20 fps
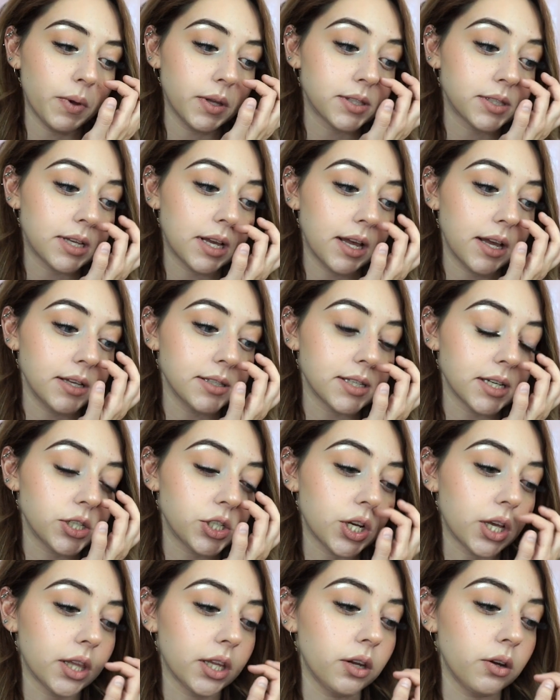It says it
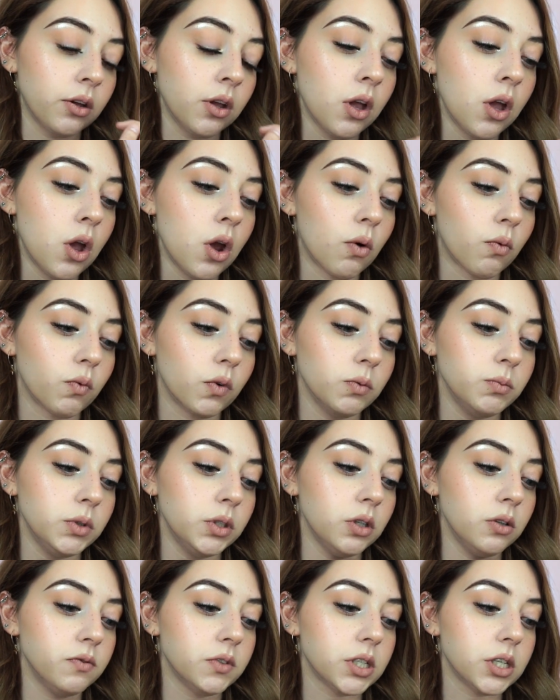gently
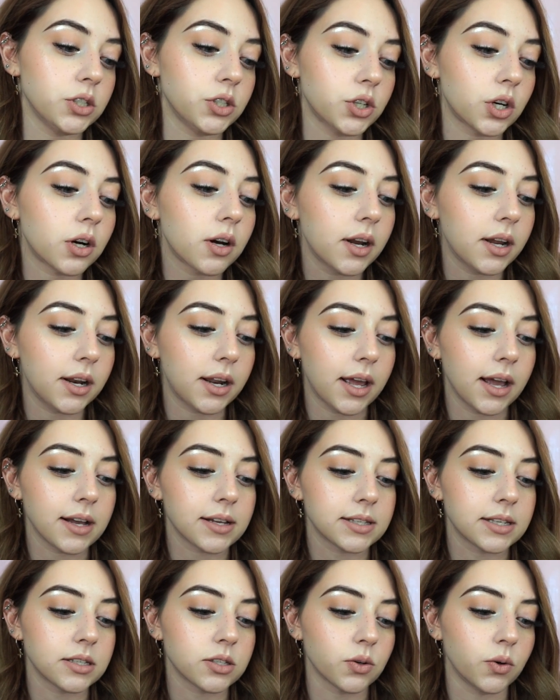removes dirt and
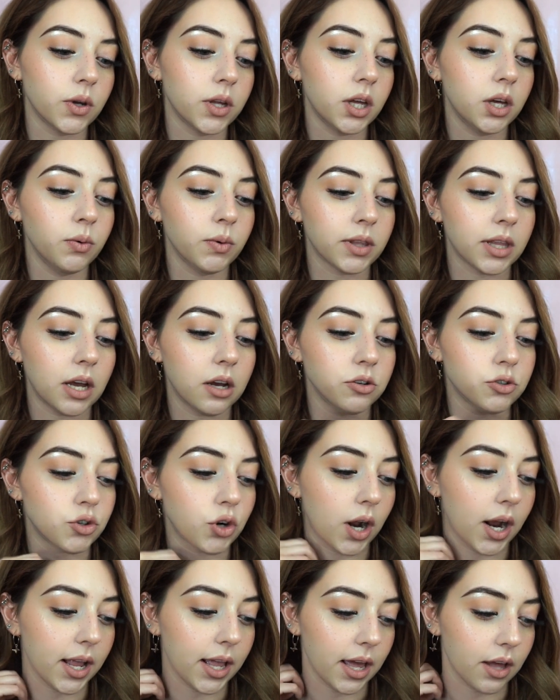excess oil without
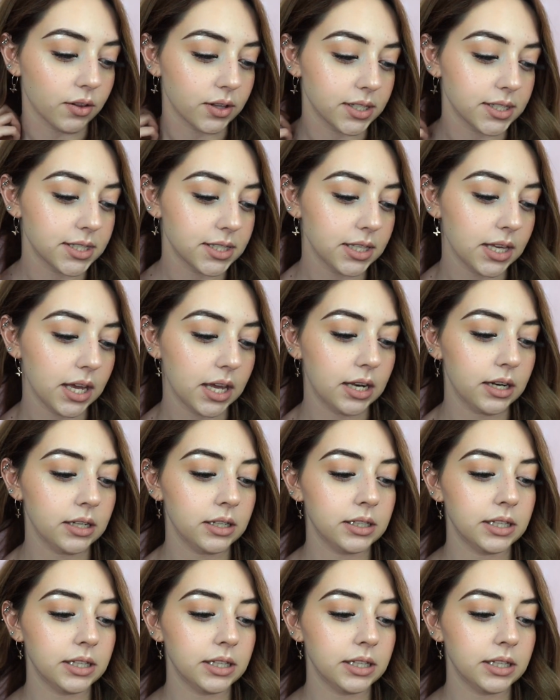drying out the skin.